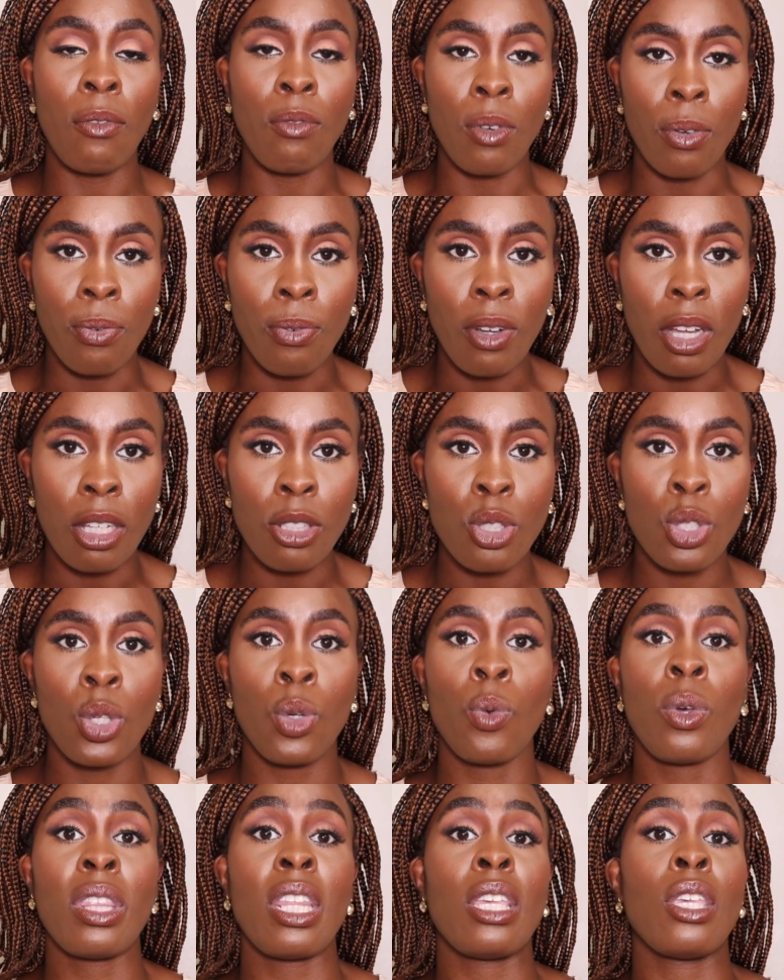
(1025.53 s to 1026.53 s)
refer
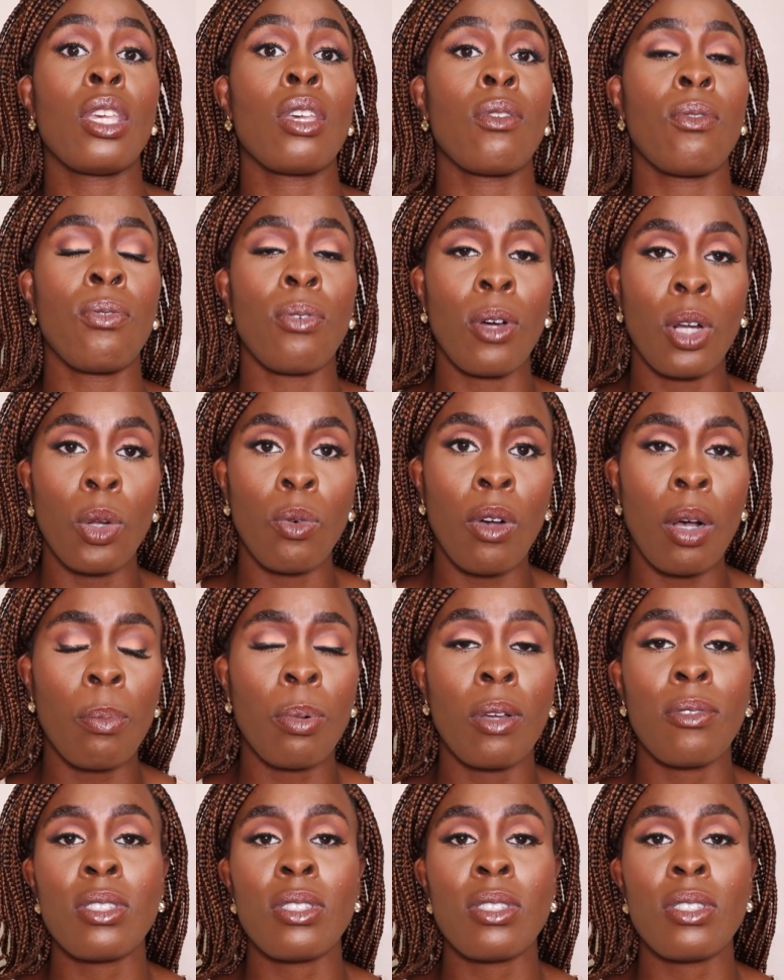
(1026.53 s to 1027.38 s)
to and that you can follow up with.